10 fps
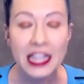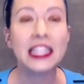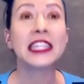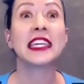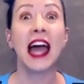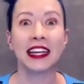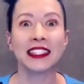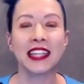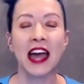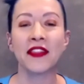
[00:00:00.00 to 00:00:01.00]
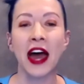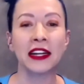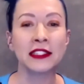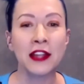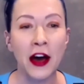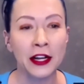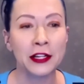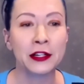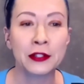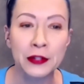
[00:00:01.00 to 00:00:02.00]
Yes, and that is not
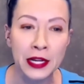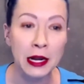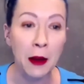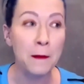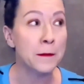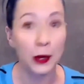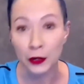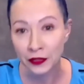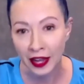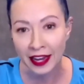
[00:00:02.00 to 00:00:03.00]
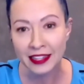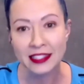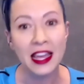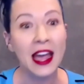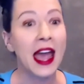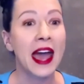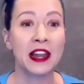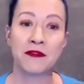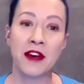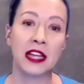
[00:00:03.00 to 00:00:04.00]
including birthdays and
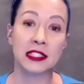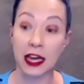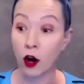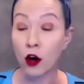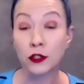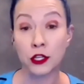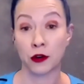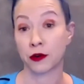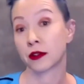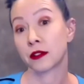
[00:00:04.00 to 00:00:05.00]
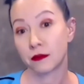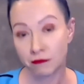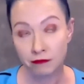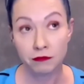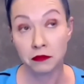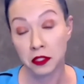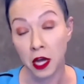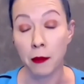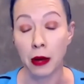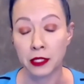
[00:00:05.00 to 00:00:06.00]
events that also
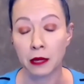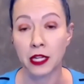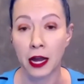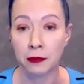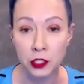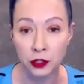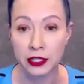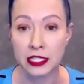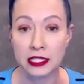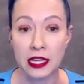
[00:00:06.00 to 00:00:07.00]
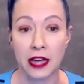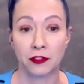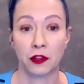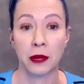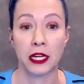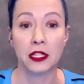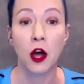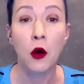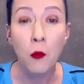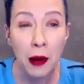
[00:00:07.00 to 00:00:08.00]
come up sometimes during these last few months.
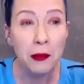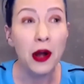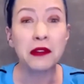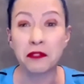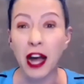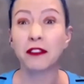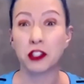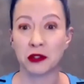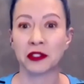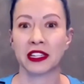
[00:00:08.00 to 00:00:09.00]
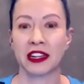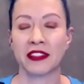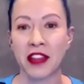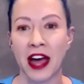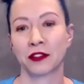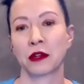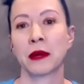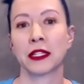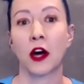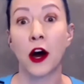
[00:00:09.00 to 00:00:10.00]
1.5 trillion in the last 3
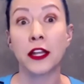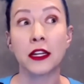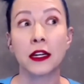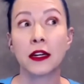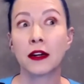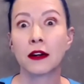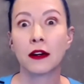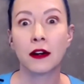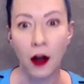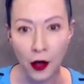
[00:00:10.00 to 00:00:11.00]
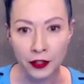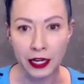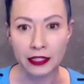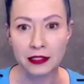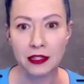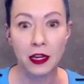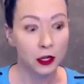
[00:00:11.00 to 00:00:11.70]
months on holidays.